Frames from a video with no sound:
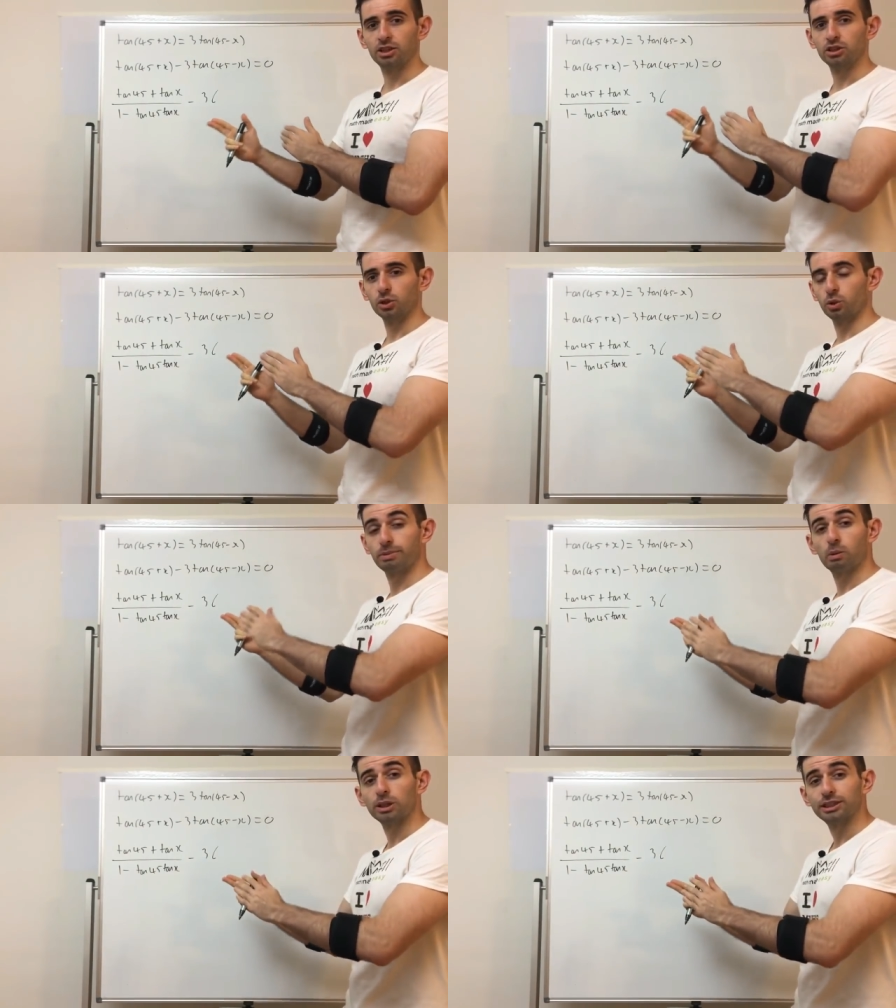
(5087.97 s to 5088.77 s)
So you wouldn't
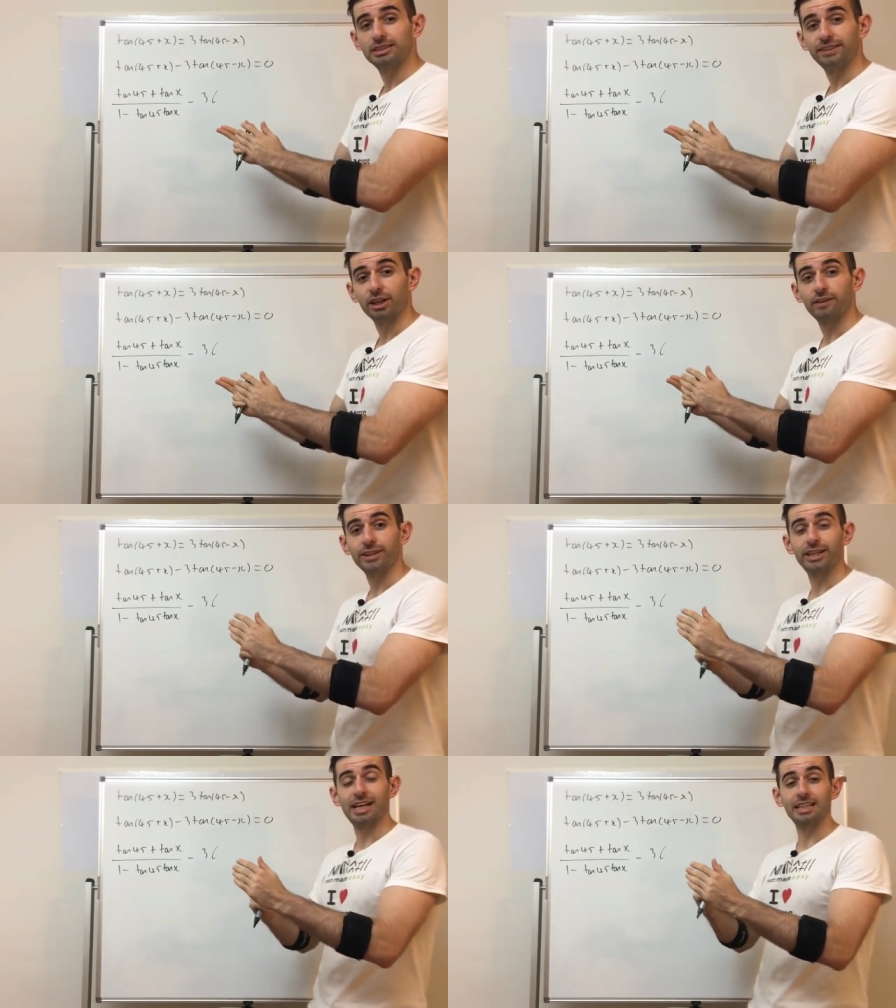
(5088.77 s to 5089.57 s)
be watching this video if
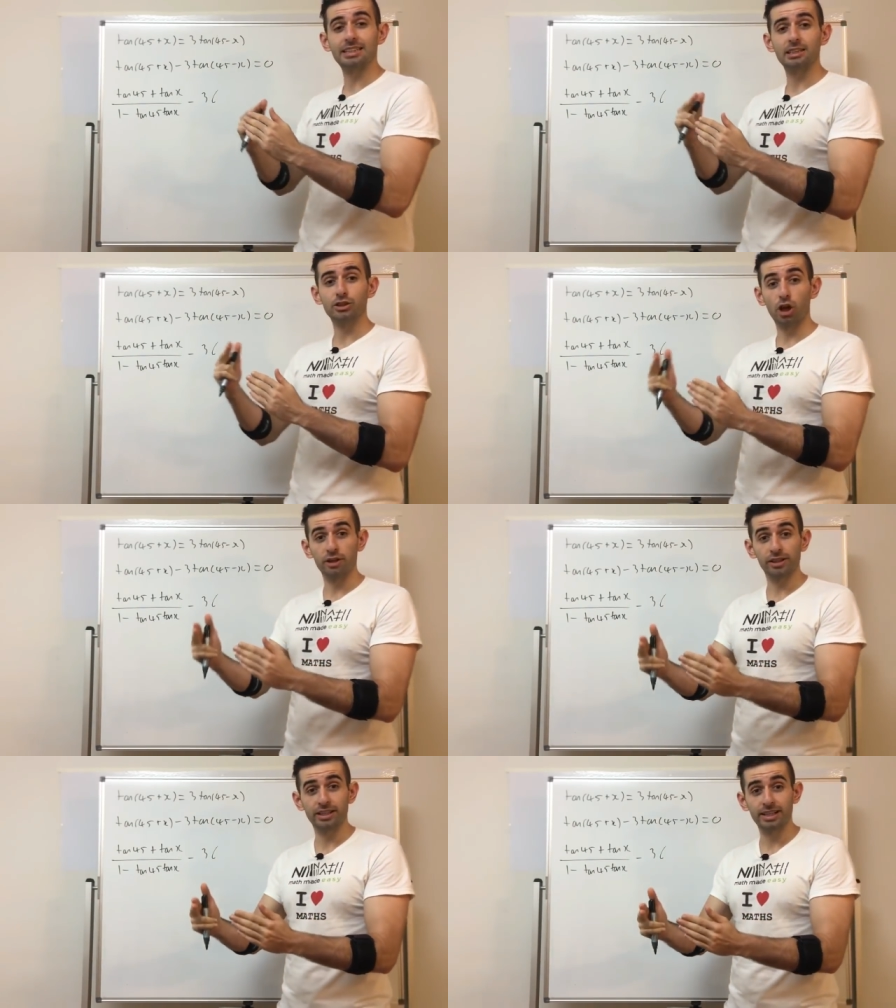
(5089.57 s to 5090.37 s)
you didn't know
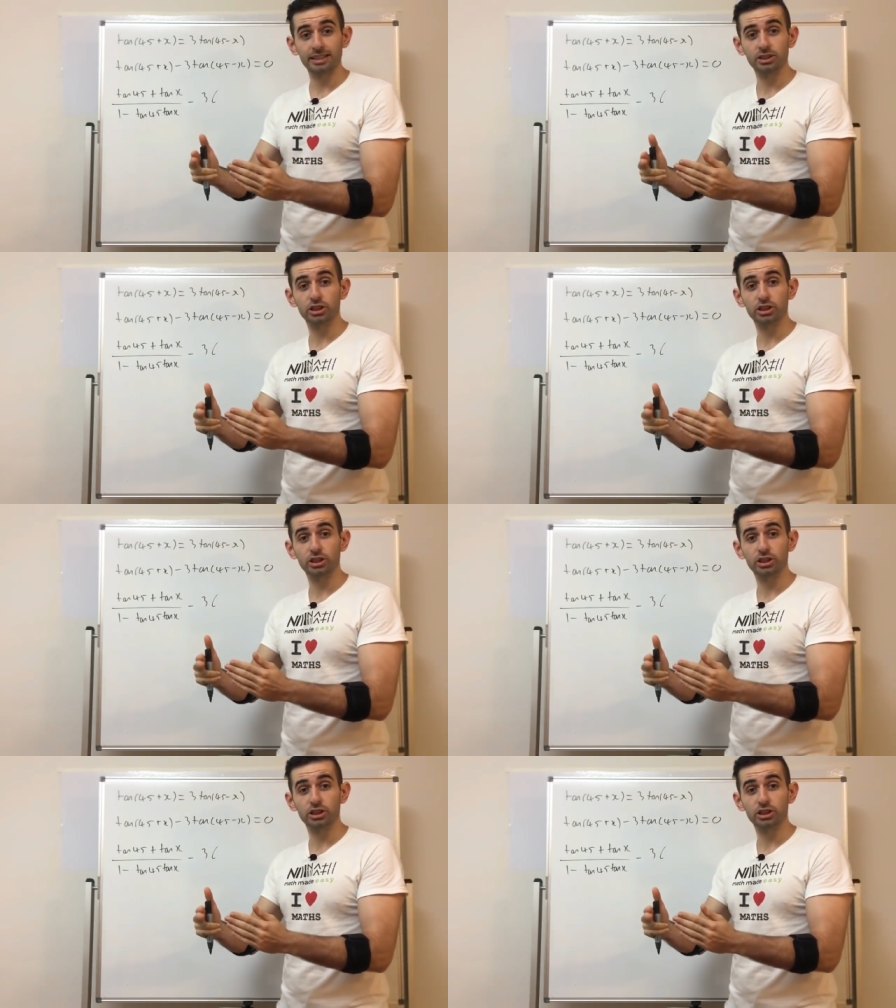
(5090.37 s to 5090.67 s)
the identities.